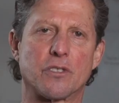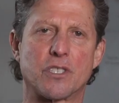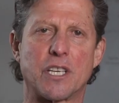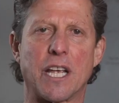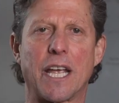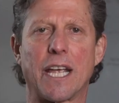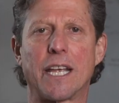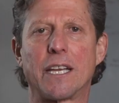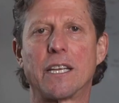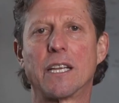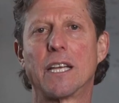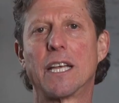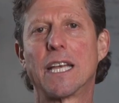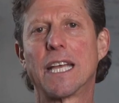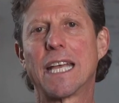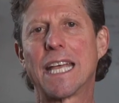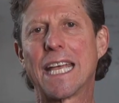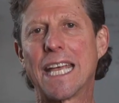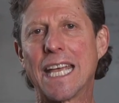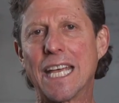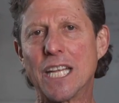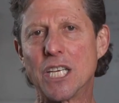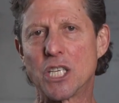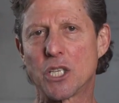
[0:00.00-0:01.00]
chain
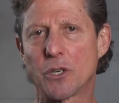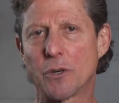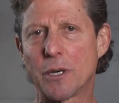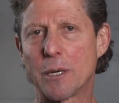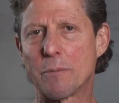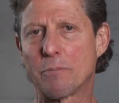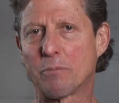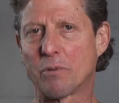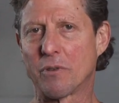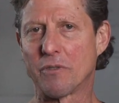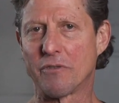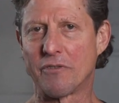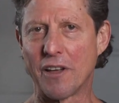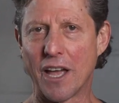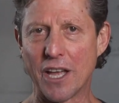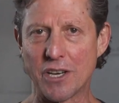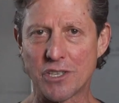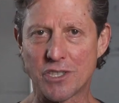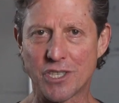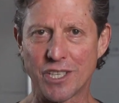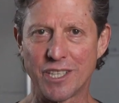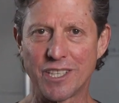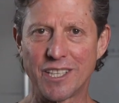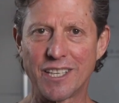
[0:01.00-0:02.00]
injury
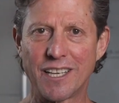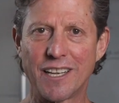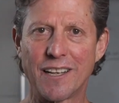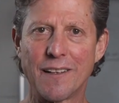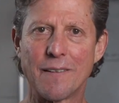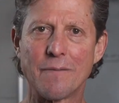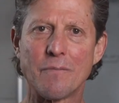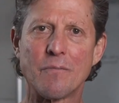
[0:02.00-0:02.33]
prevention,